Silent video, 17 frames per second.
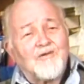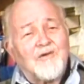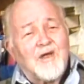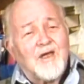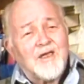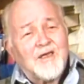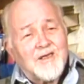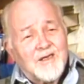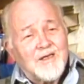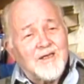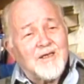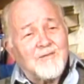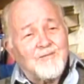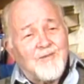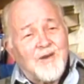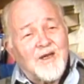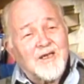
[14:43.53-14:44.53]
try an
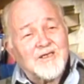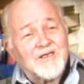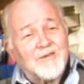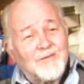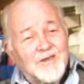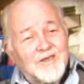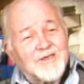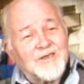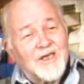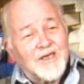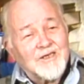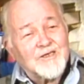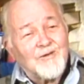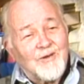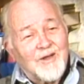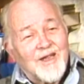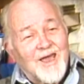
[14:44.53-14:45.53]
impossible
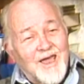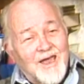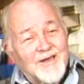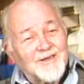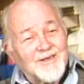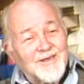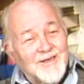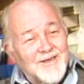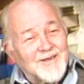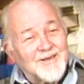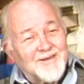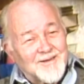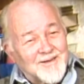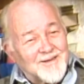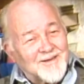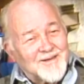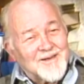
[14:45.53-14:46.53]
sexual act.
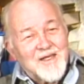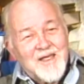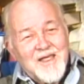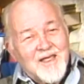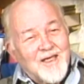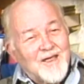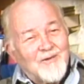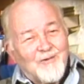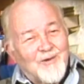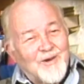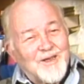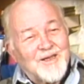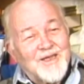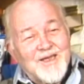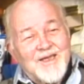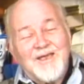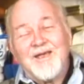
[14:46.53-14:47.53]

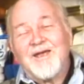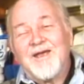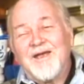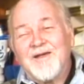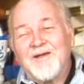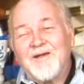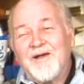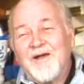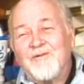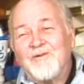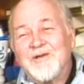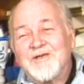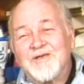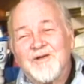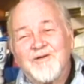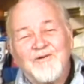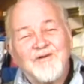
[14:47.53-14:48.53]
Really, I
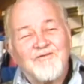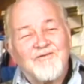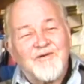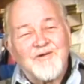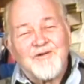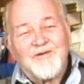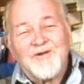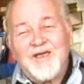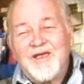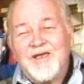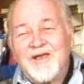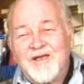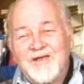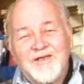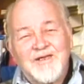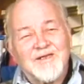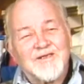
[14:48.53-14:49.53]
was so
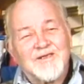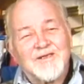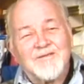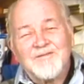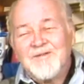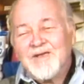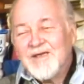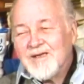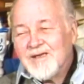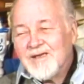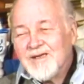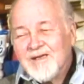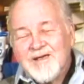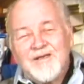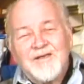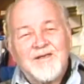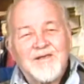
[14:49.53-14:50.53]
infuriated, this
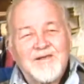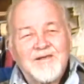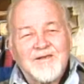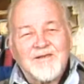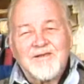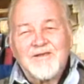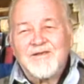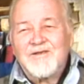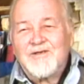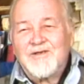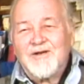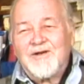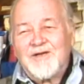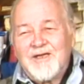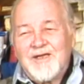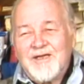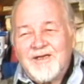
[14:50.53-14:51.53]

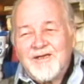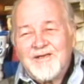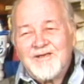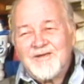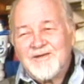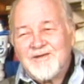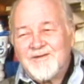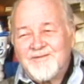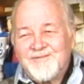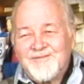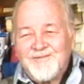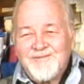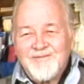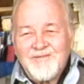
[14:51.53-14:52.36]
jerk. You know.